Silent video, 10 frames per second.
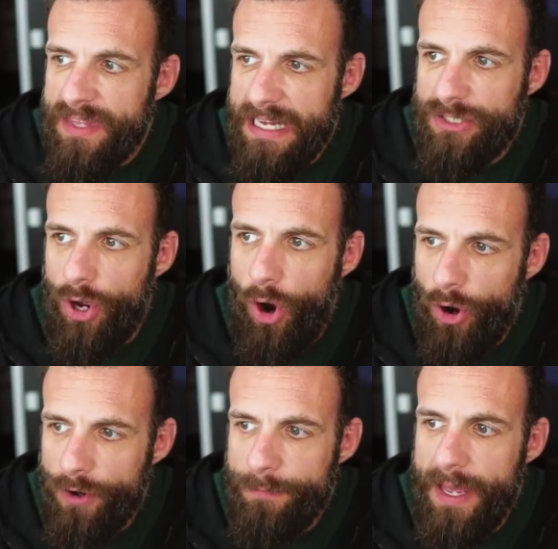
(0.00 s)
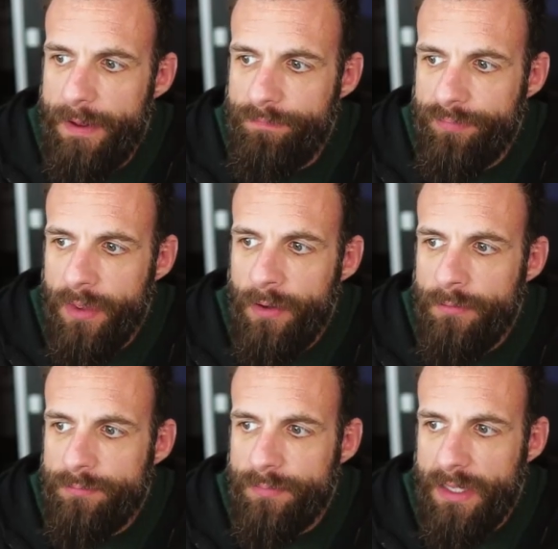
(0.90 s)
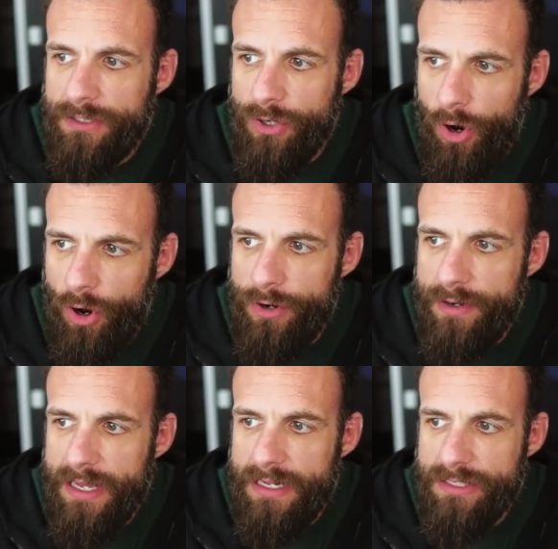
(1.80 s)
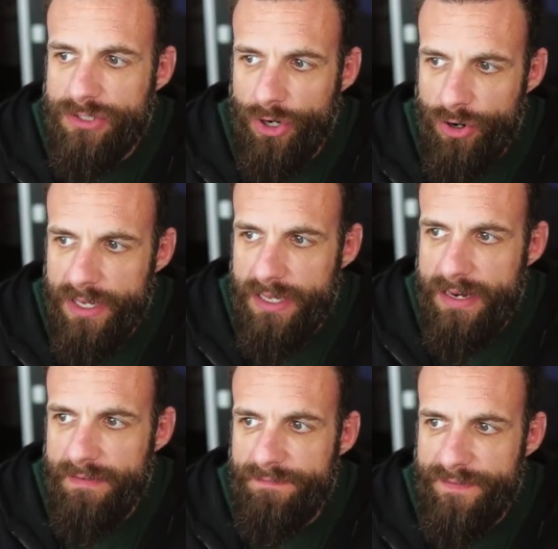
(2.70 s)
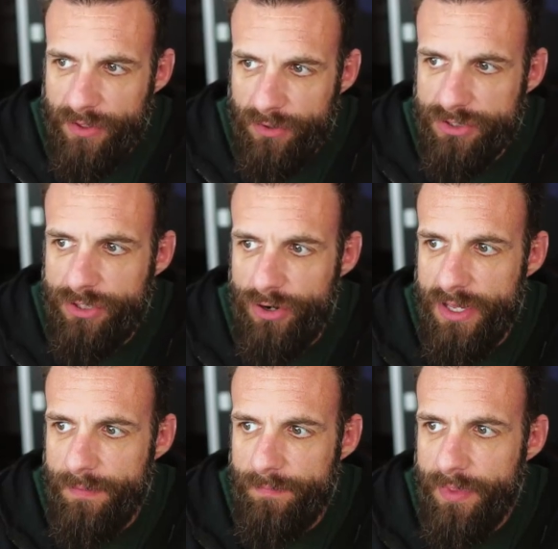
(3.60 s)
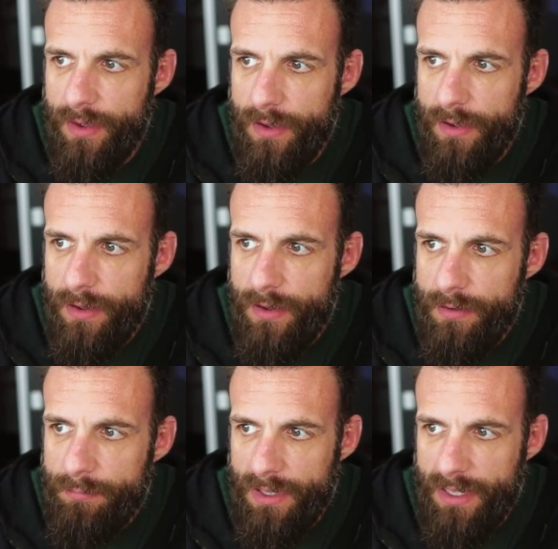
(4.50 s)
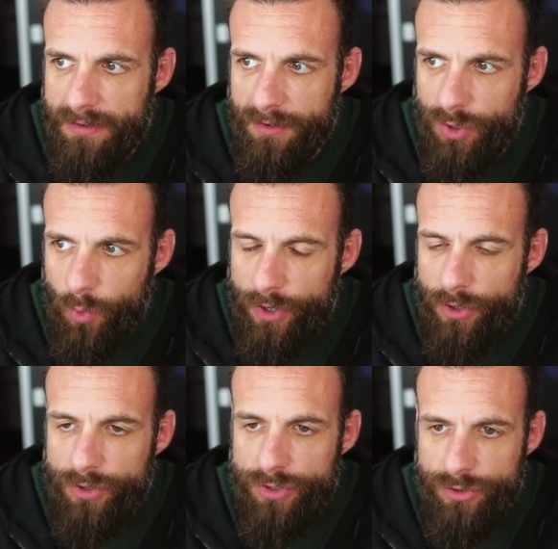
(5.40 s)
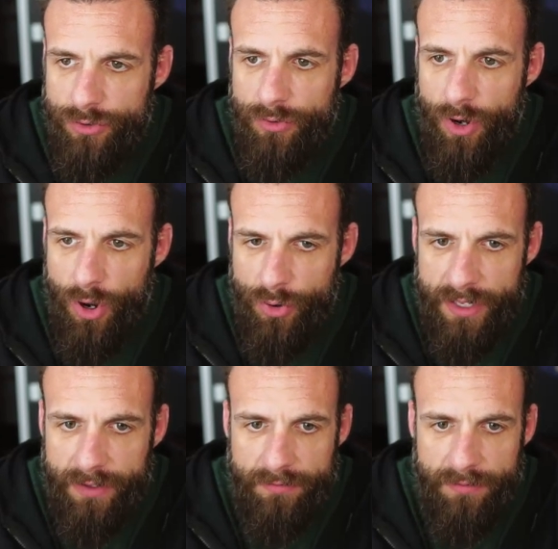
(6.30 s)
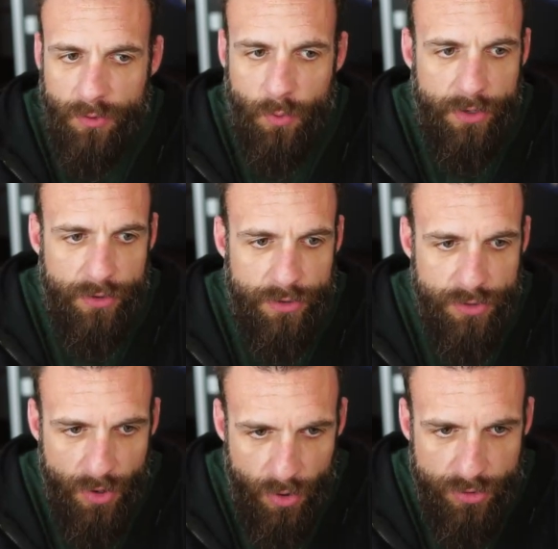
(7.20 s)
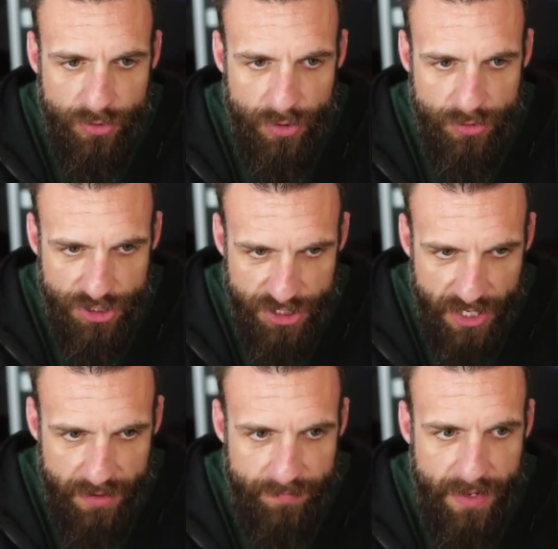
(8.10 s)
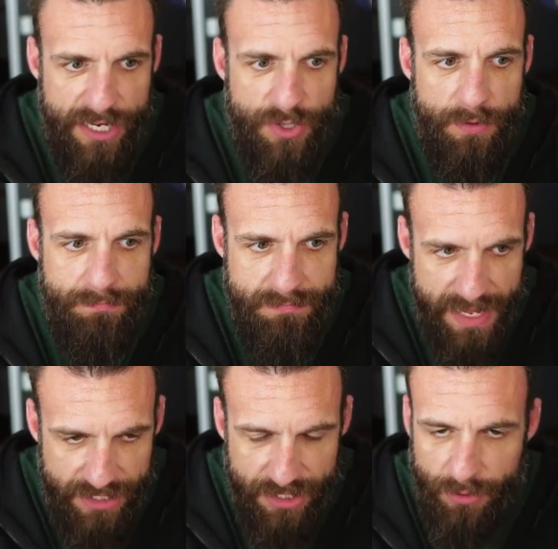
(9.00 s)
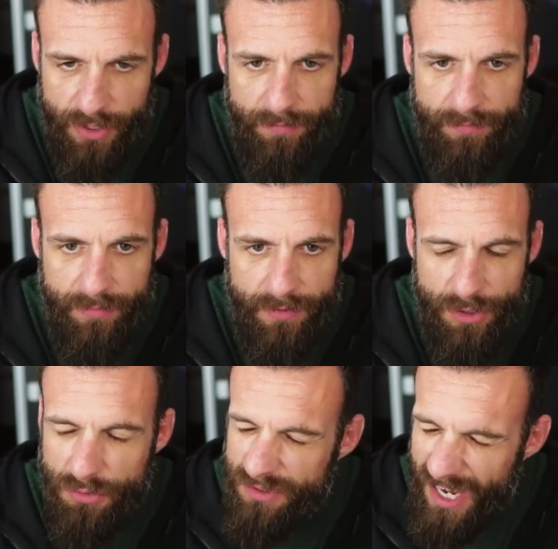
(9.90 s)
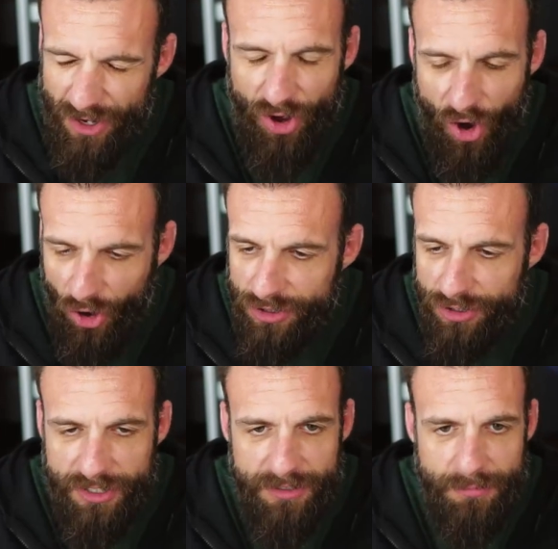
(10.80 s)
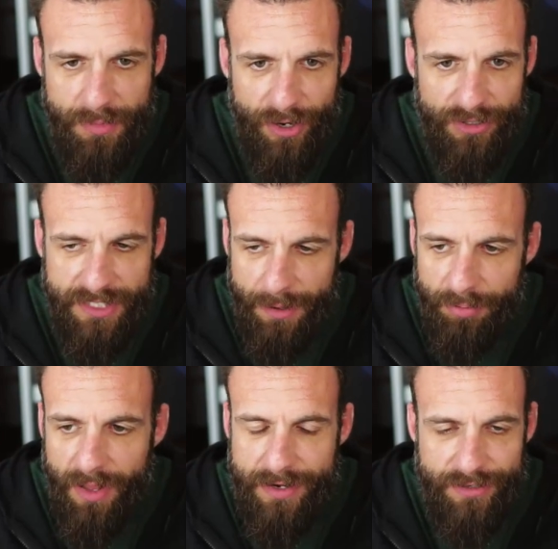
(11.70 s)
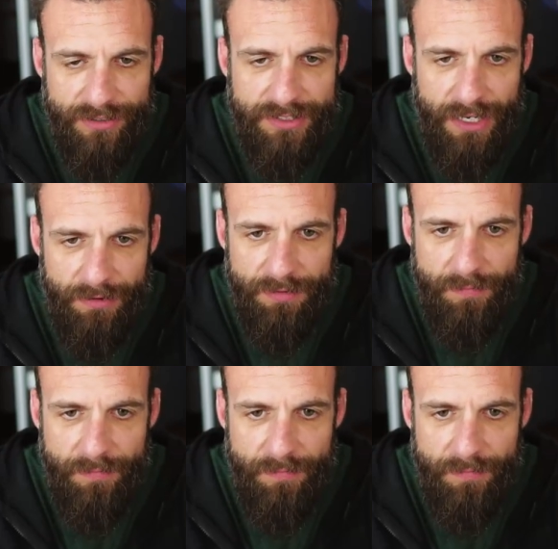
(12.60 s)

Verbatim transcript: it's hard, man. It's hard and it's dirty and it feels dirty. But like the quicker you own it, the quicker you own your own shit and you admit to it, you take a hard look in the mirror, stop lying to yourself